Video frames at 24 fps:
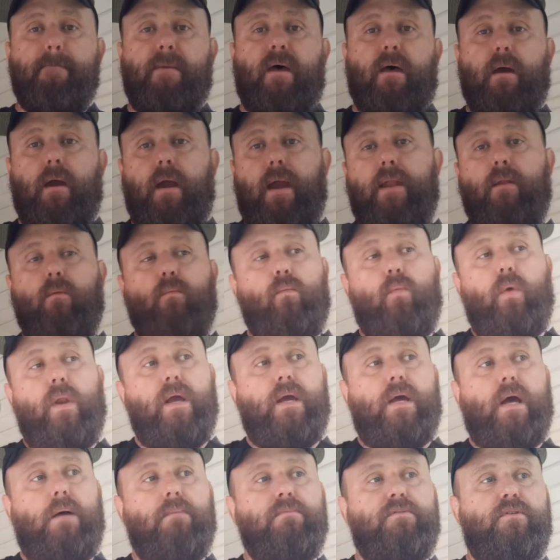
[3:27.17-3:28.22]
And when it
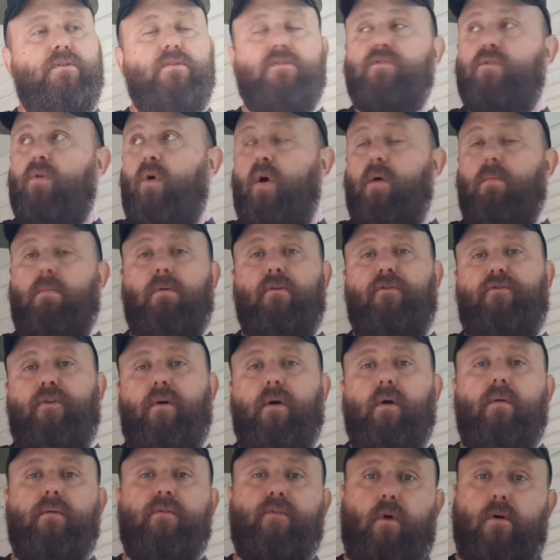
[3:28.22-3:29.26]
comes to storable
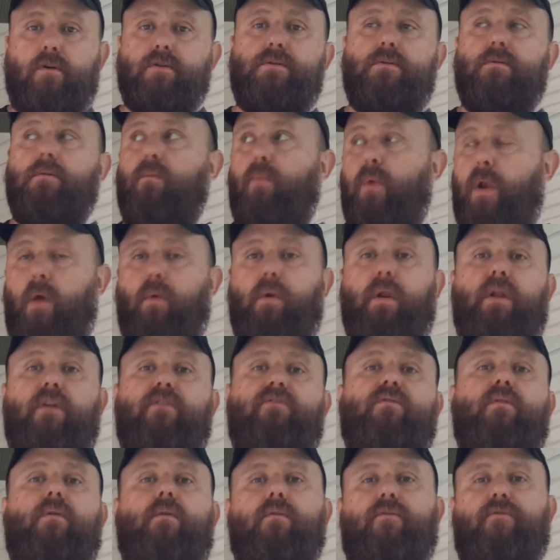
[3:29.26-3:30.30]
food, of course, we do need to
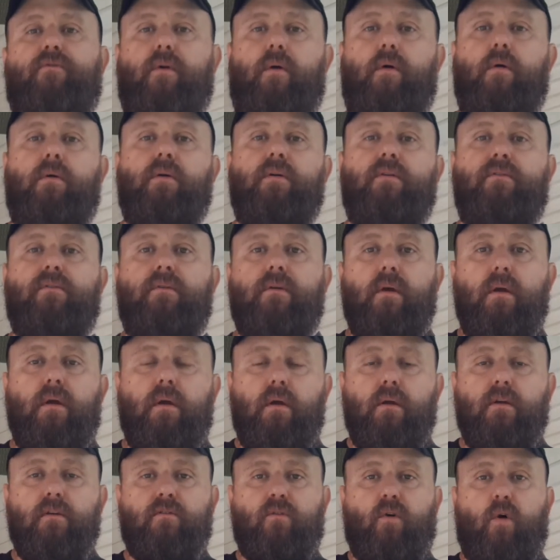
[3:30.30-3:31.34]
store food because
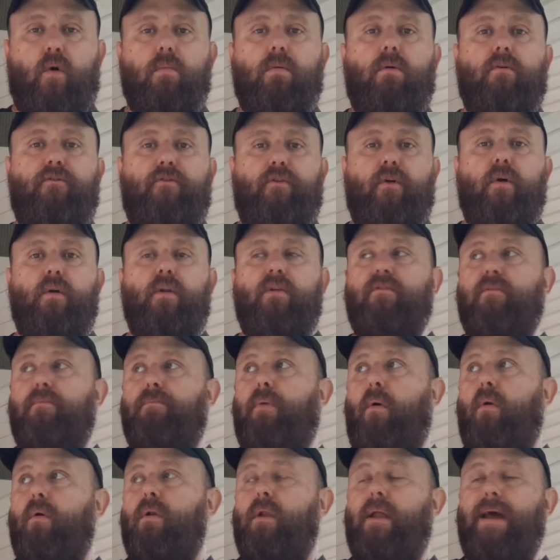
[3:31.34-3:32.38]
storable food is
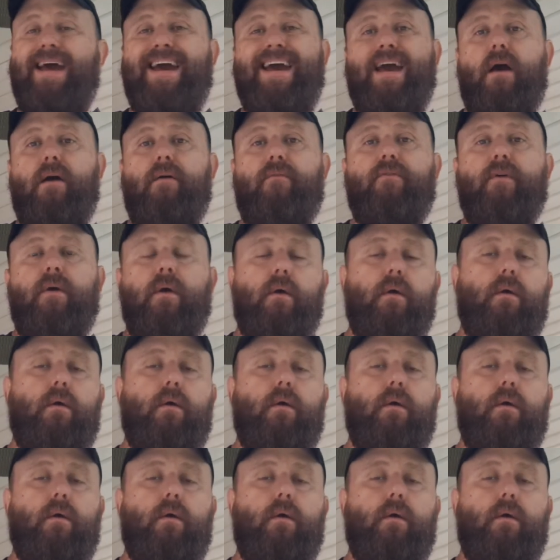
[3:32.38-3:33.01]
important to have.